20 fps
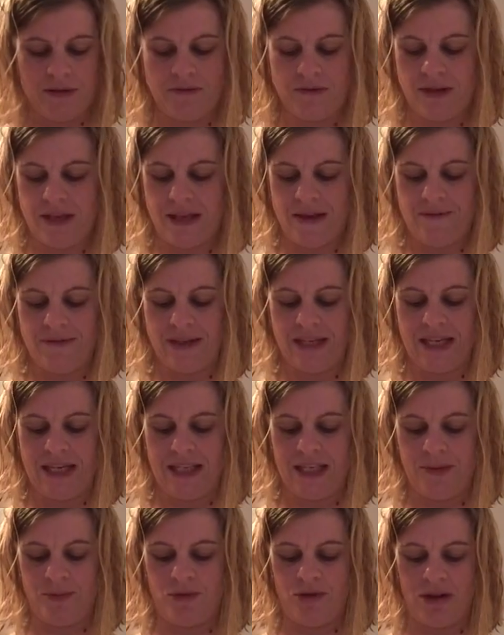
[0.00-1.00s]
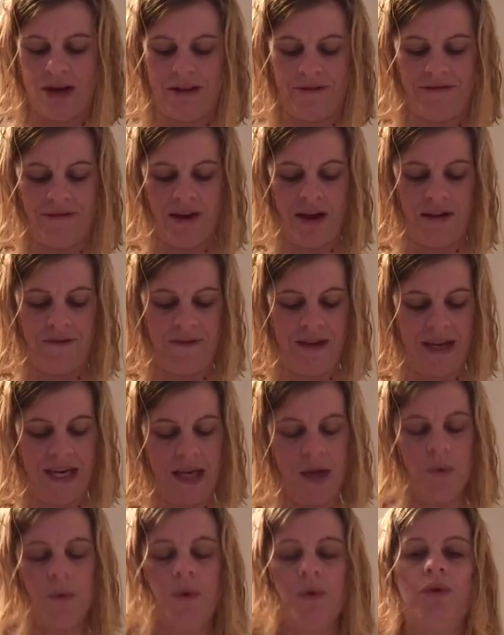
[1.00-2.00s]
17 subtract 5
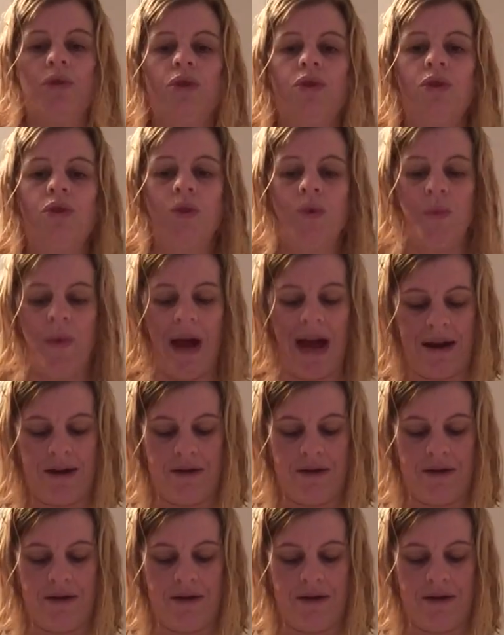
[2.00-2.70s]
equals 12.